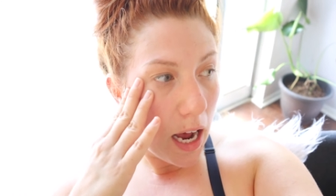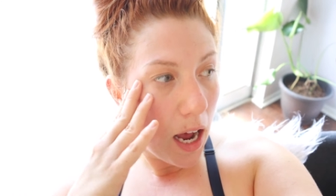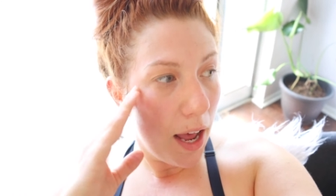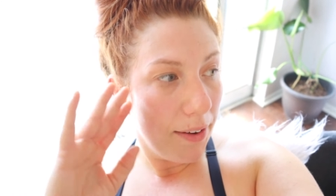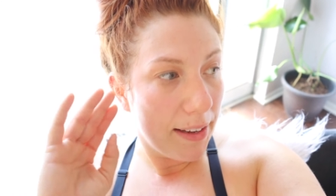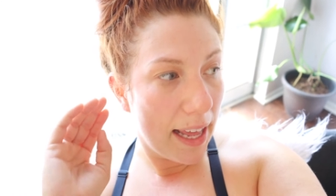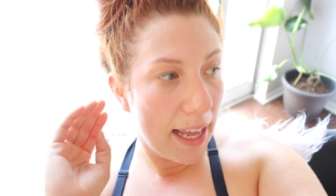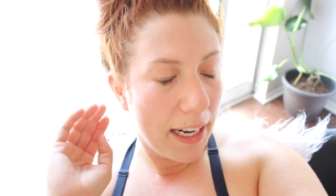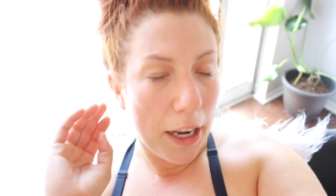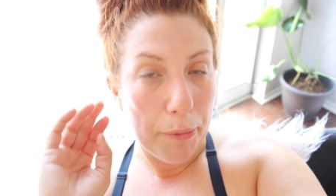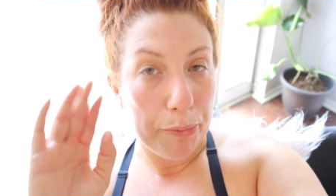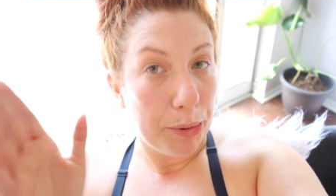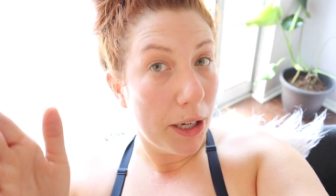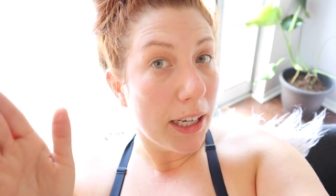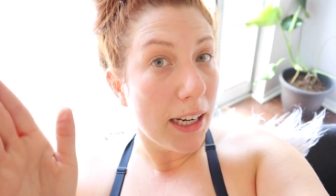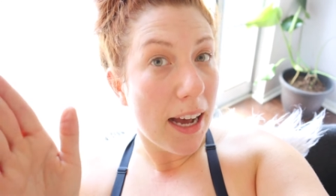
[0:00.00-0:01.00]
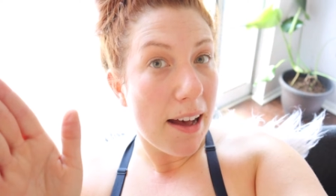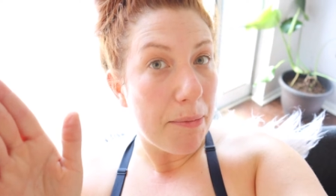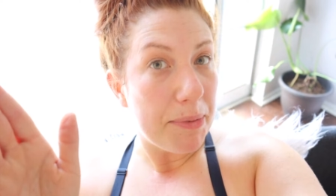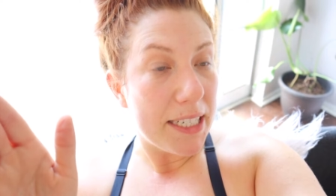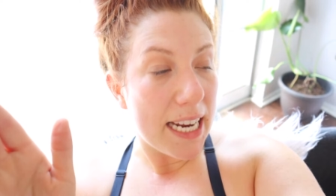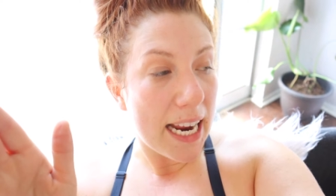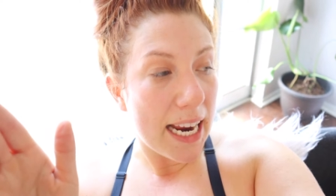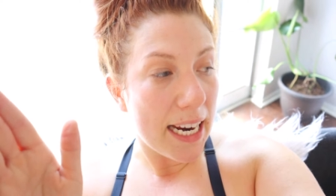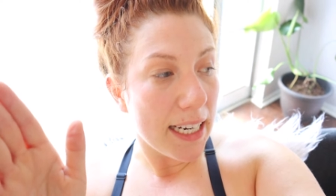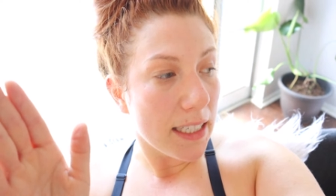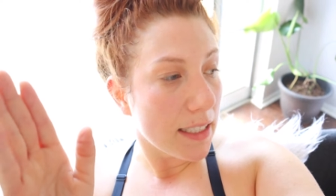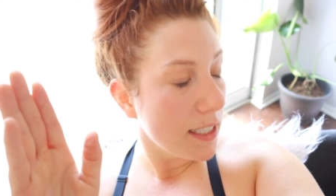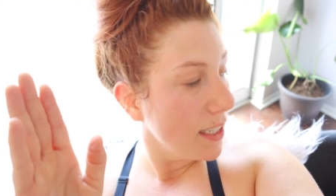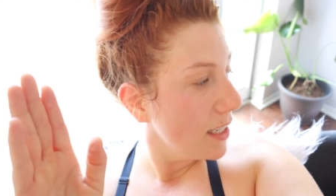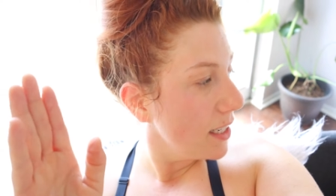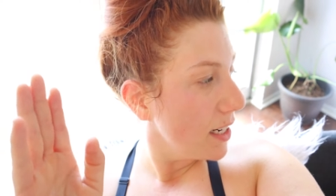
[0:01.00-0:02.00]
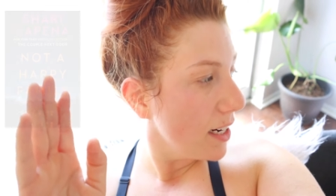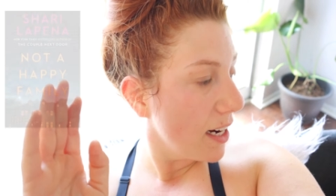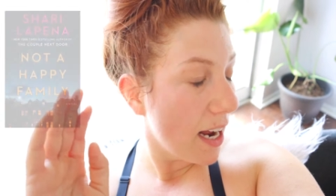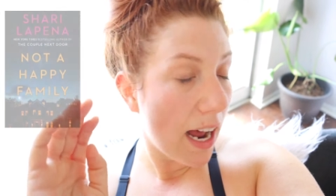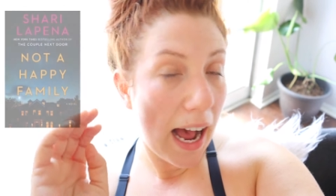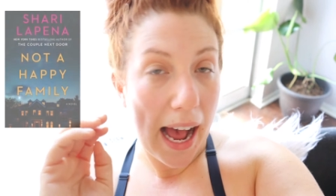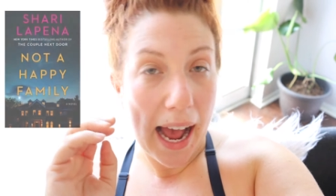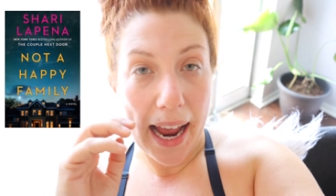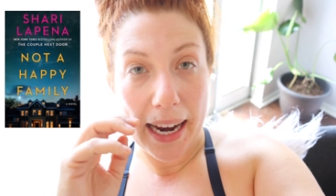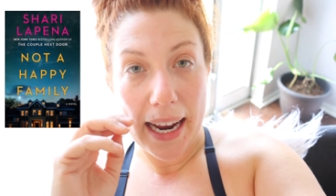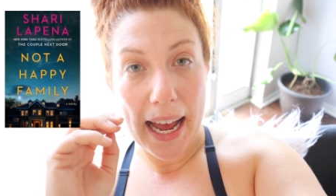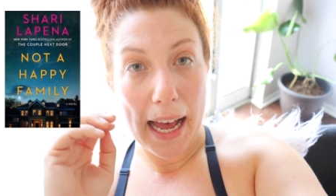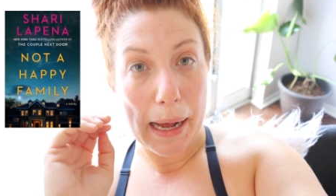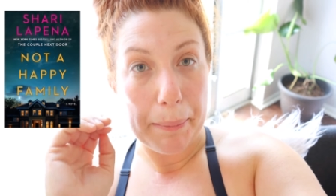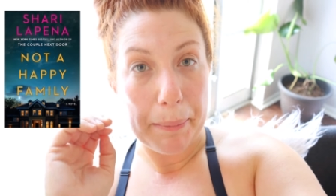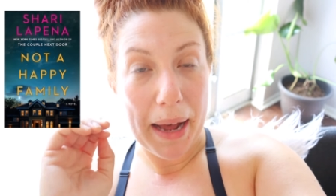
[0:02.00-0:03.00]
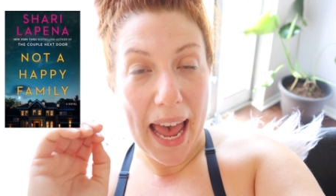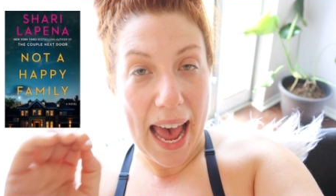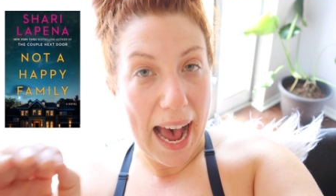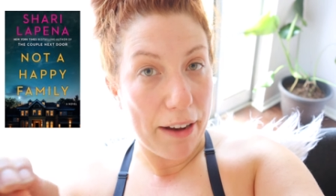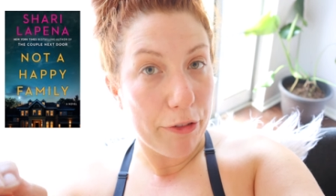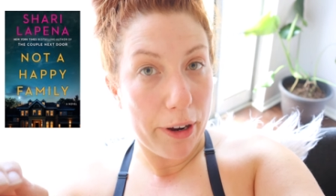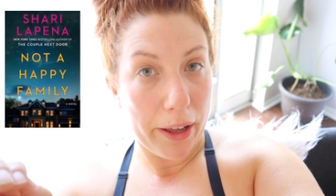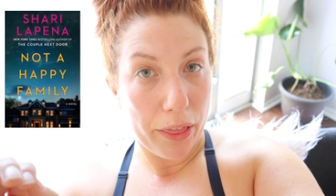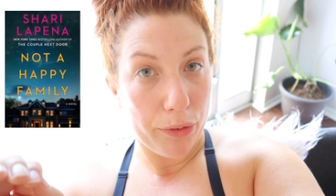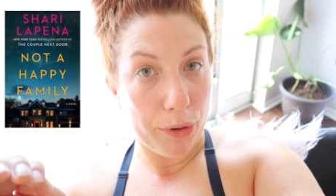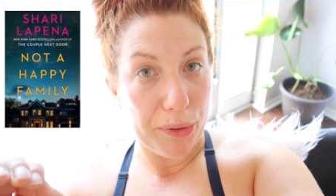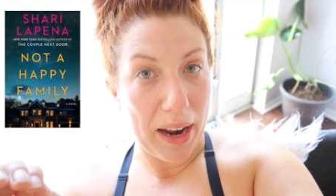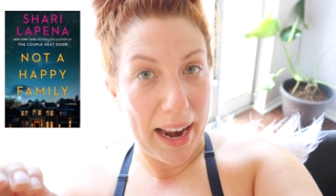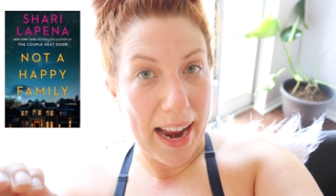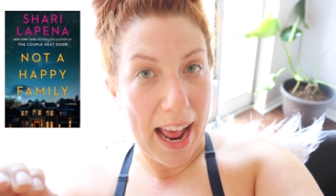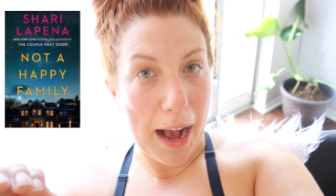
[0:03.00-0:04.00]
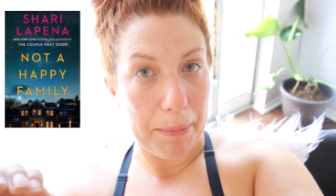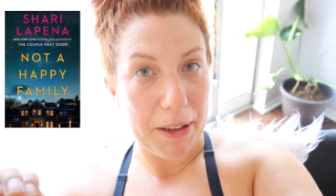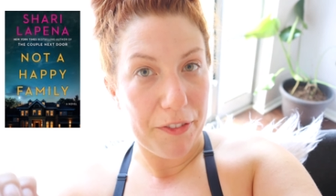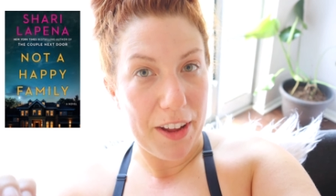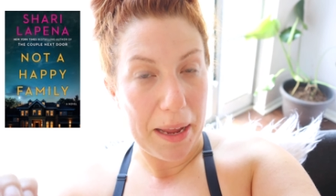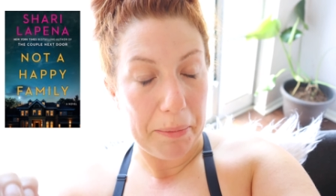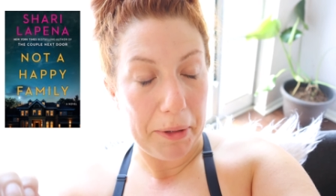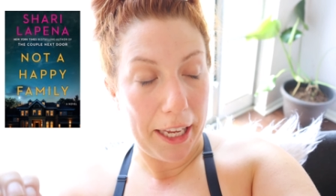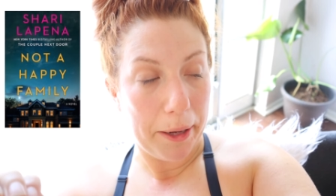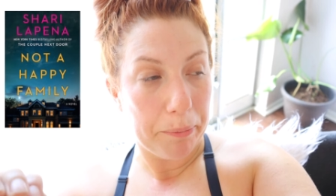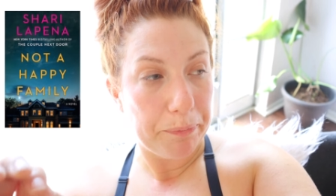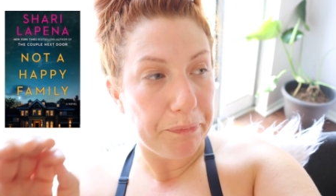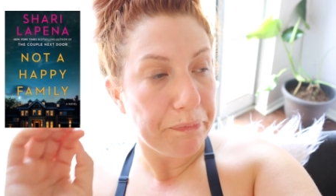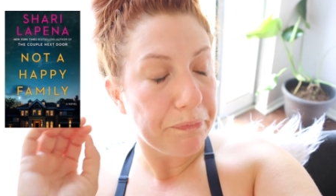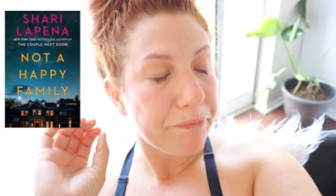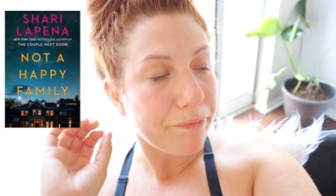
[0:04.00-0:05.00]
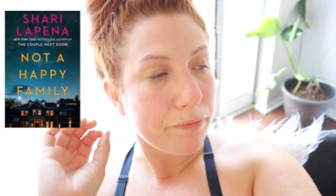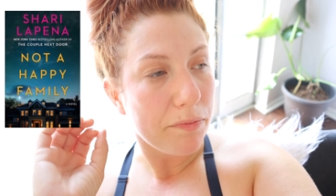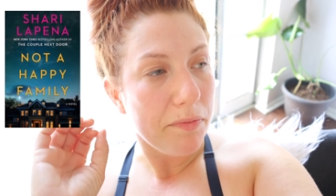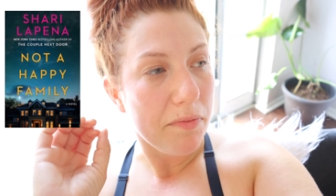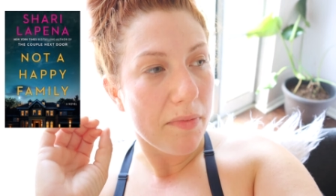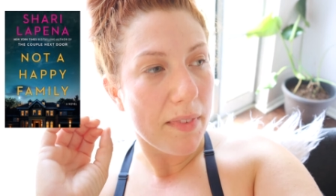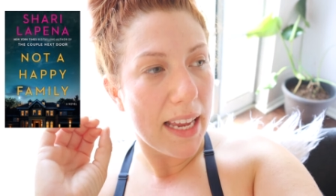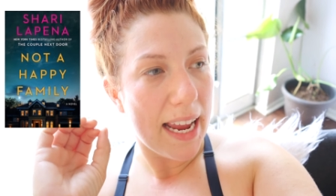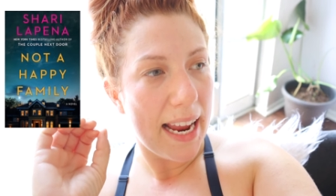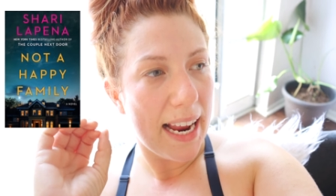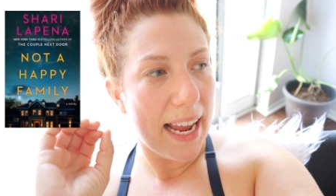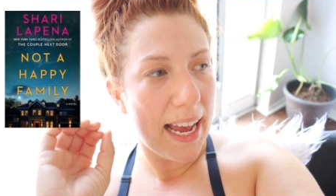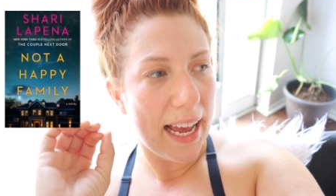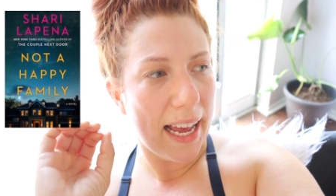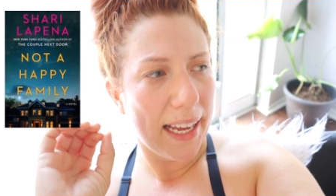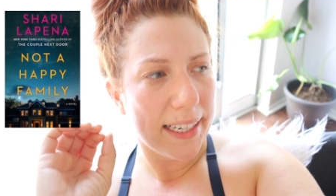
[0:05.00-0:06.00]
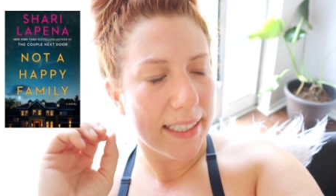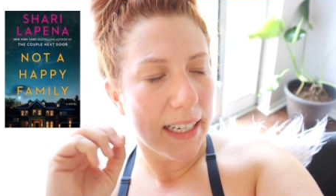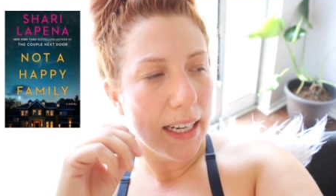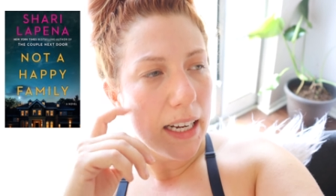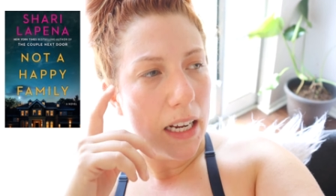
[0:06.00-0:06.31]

And then, book update. I am halfway through Not a Happy Family and